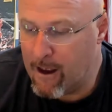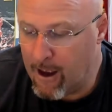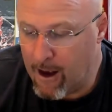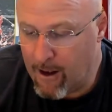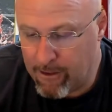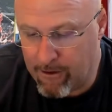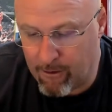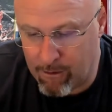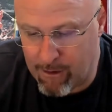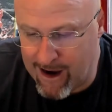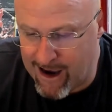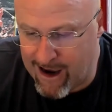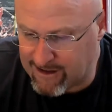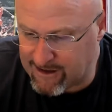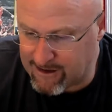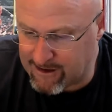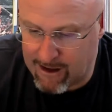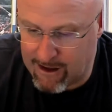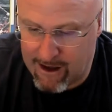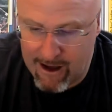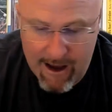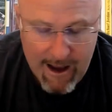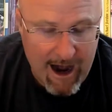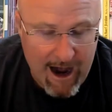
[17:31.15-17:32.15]
The rest,
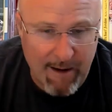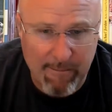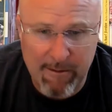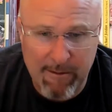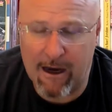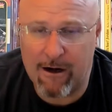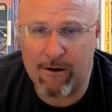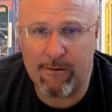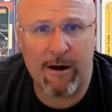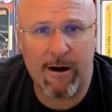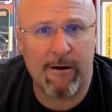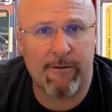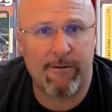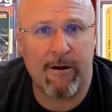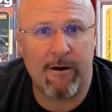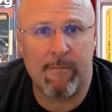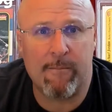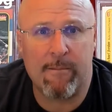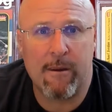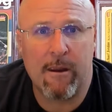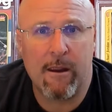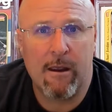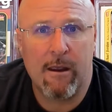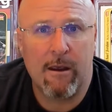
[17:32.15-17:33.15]
I'm getting rid of them.
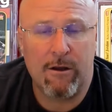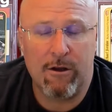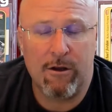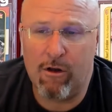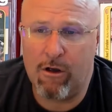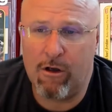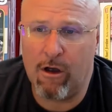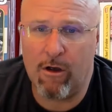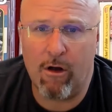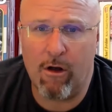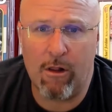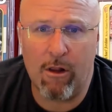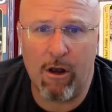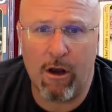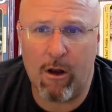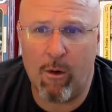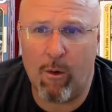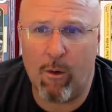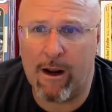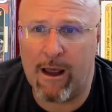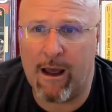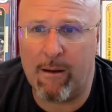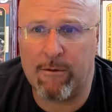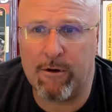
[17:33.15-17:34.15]
You can go look at
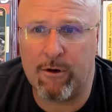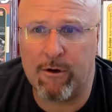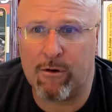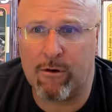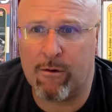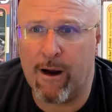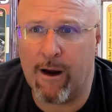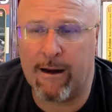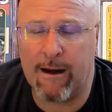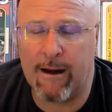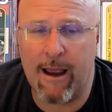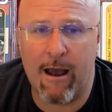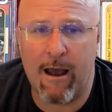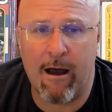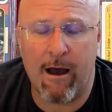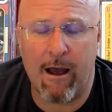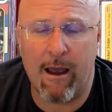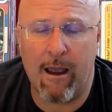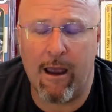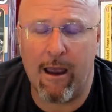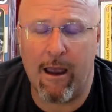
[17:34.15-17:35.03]
what I'm doing right now.